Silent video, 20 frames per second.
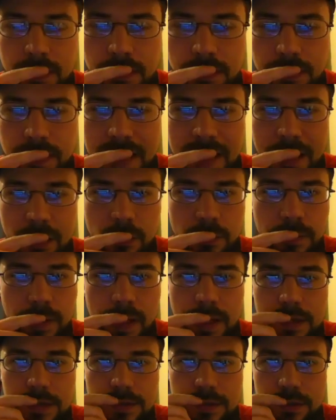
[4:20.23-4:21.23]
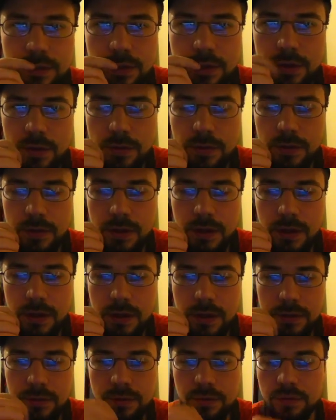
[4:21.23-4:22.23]
nano paste, you
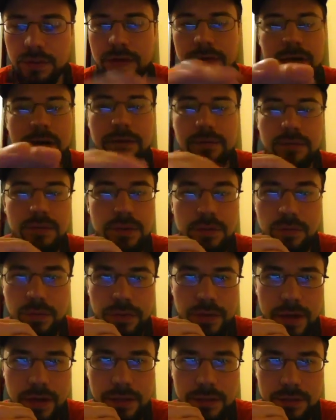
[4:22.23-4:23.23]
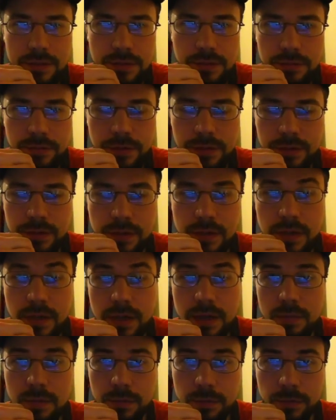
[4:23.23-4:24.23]
don't never have to deal with that as a defender.
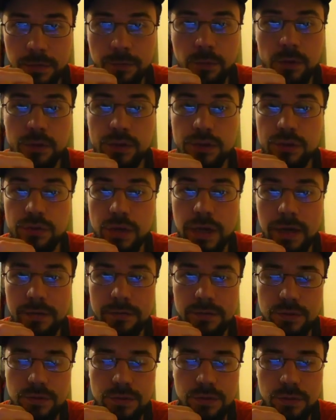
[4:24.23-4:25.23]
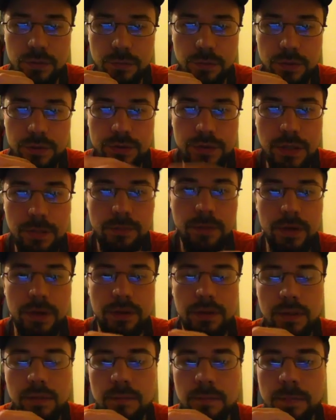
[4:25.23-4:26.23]
But with Enforcers, you have to, so we're
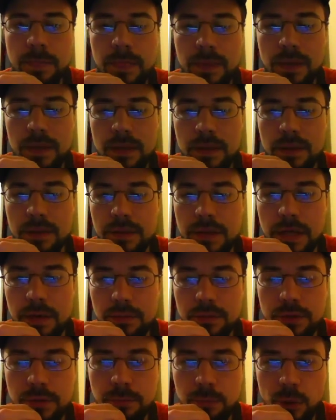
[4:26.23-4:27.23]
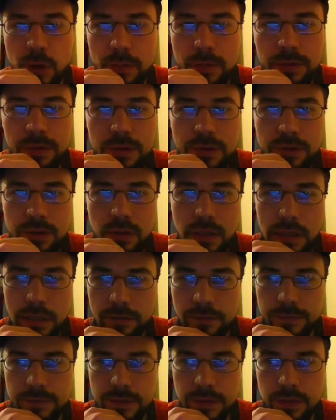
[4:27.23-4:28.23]
separating them. Now, with deployment, there's a lot
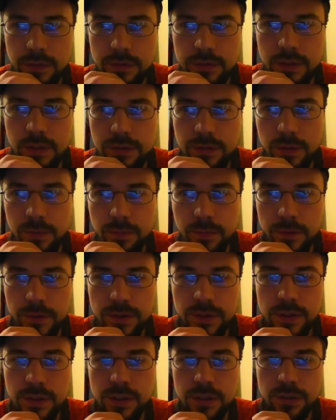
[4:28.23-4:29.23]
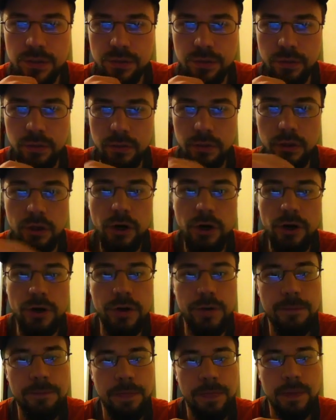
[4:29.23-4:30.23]
of skills that the person needs to
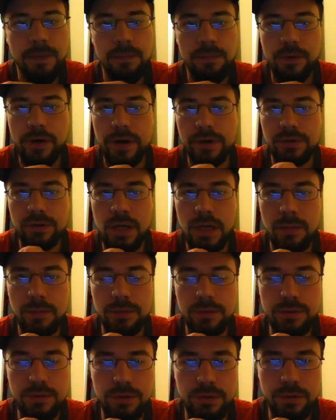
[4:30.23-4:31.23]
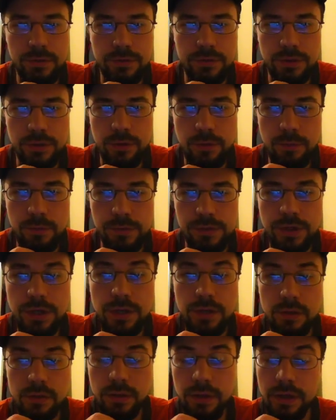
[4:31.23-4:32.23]
learn prior to coming to 0-0,
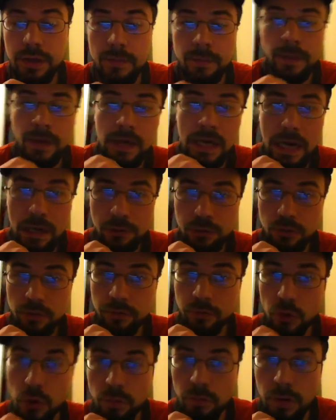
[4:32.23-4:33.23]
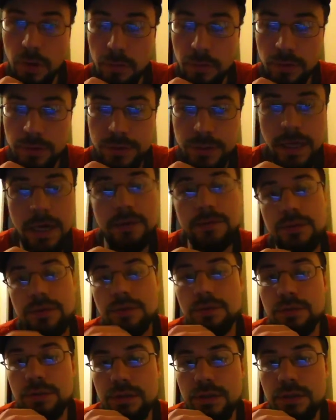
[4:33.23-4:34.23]
particularly how to avoid bubbles, how to
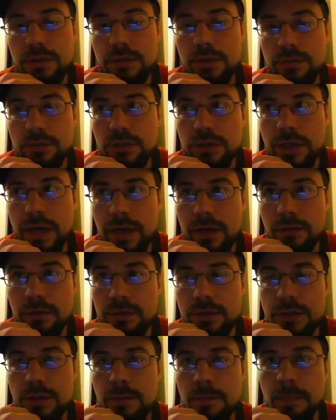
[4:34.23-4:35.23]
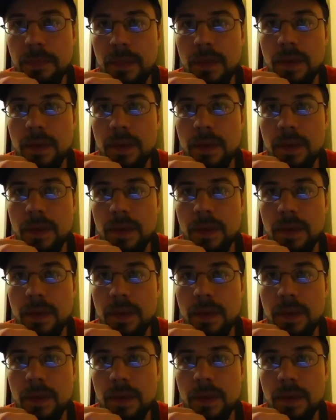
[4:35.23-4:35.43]
use intel channels,